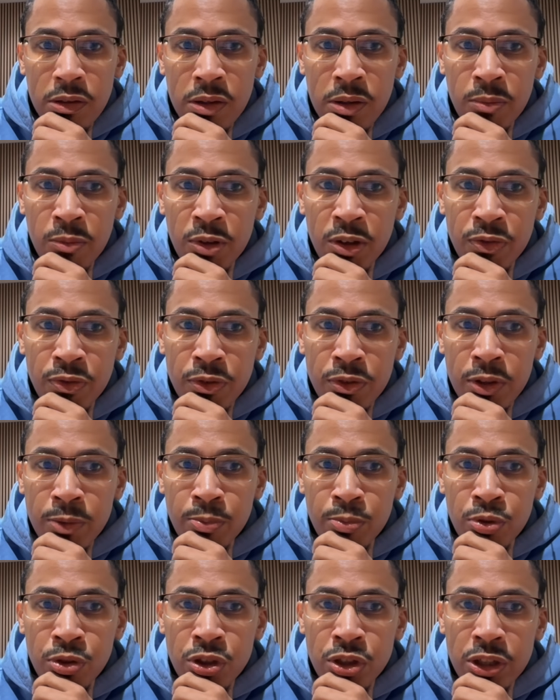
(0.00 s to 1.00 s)
I'm left with a
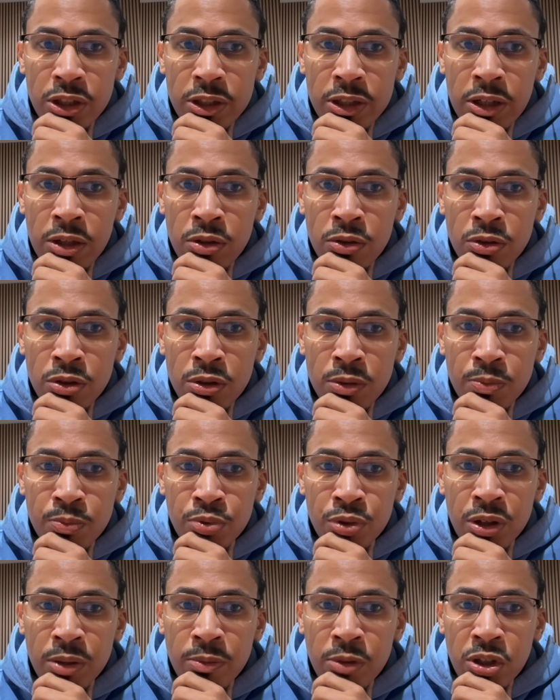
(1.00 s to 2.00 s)
project that looks
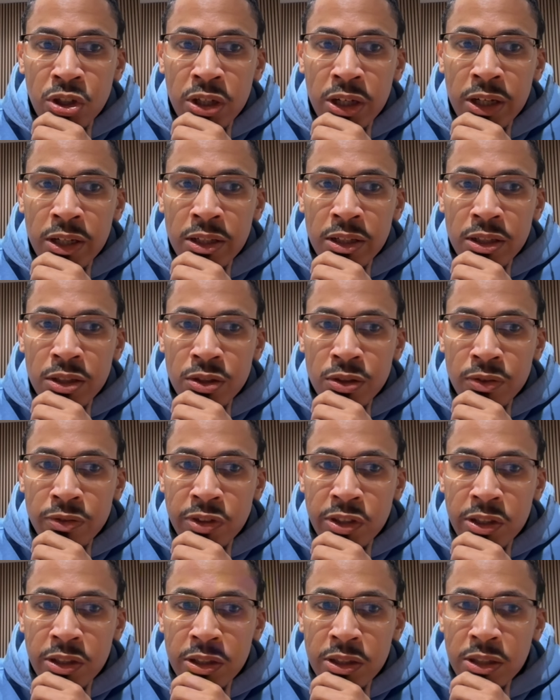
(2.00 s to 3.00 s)
pretty much like this.
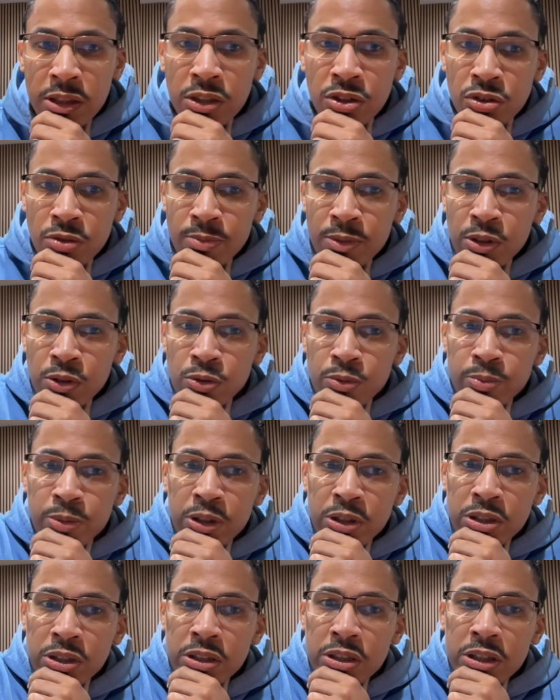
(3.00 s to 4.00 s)
Obviously this instrumental
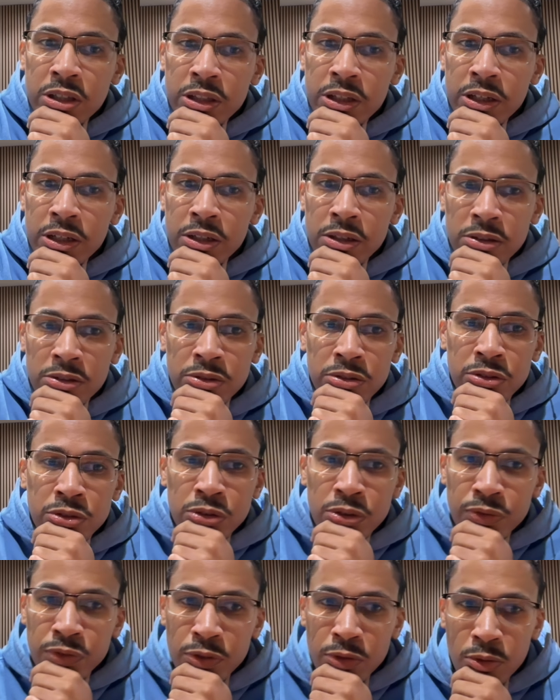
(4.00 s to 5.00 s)
bus isn't there.
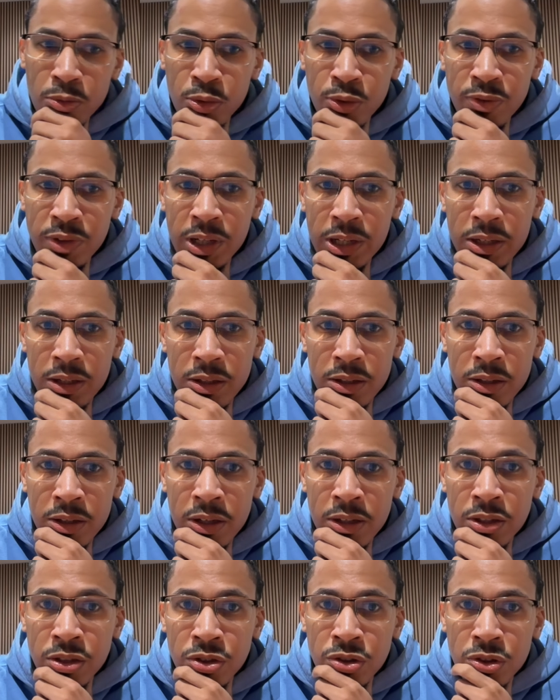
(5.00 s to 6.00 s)
So if you remove that
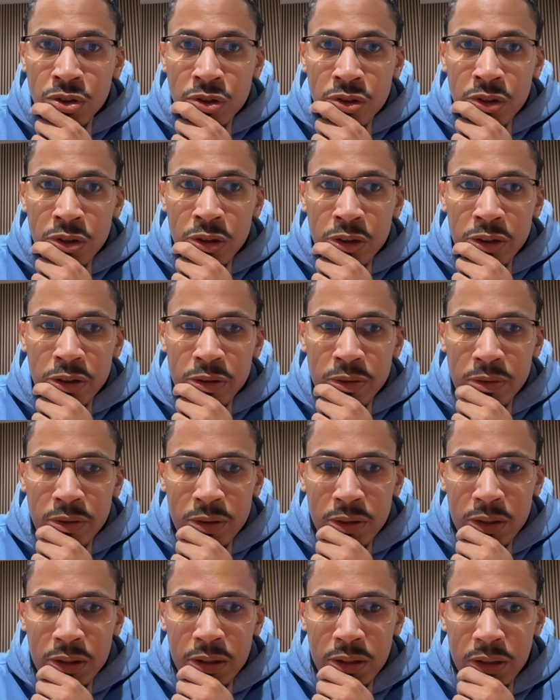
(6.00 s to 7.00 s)
and it's just the
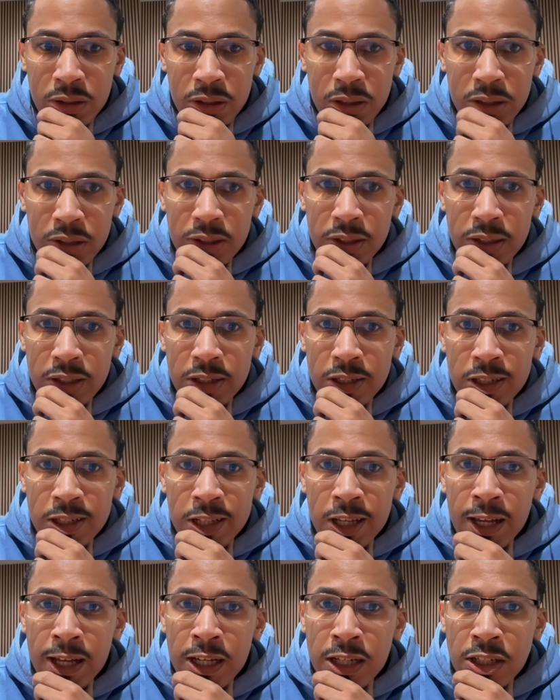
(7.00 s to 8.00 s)

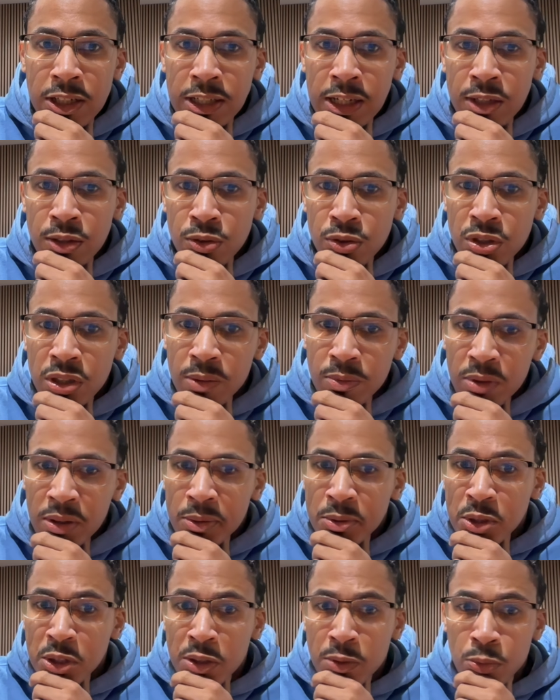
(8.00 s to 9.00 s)
8 channels,
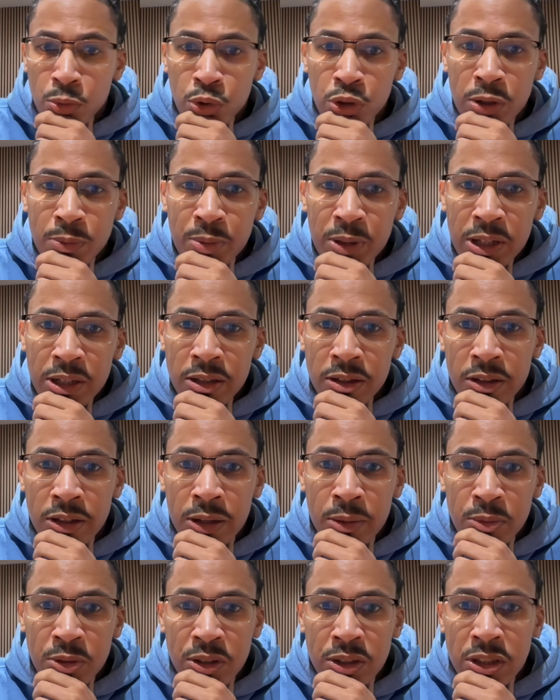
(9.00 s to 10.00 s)
sometimes it's more depending on
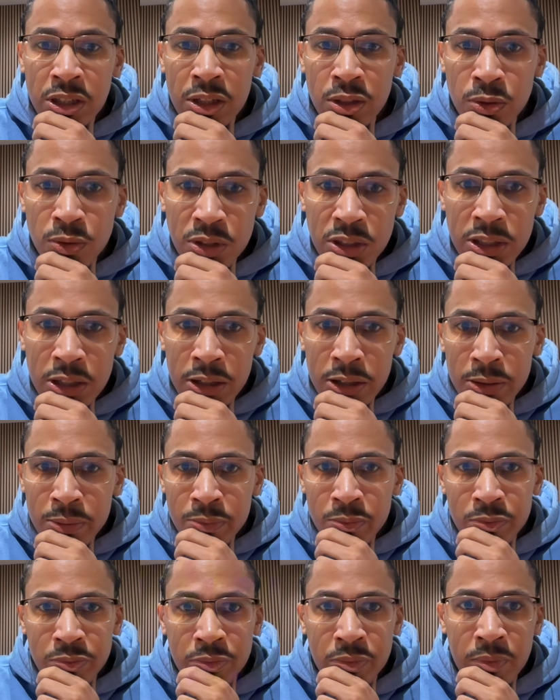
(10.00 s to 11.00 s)
how many channels we set up.
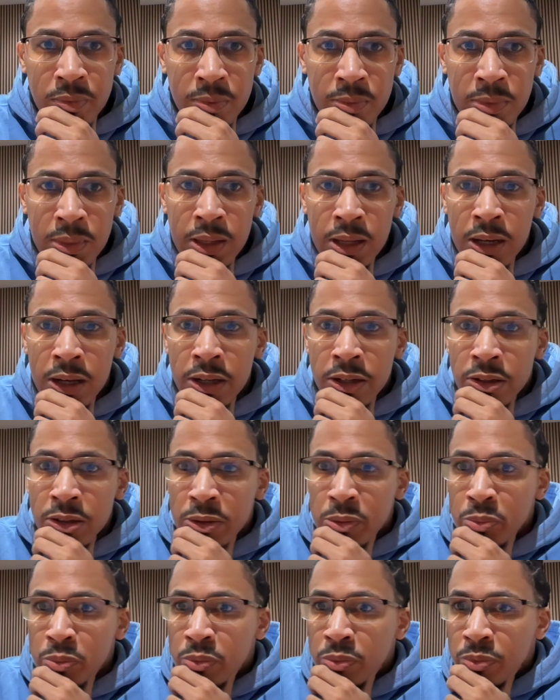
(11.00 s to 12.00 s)

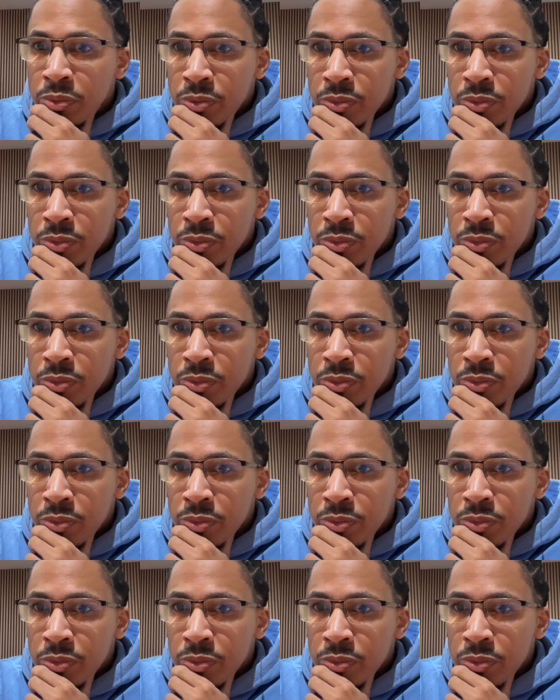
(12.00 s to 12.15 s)
And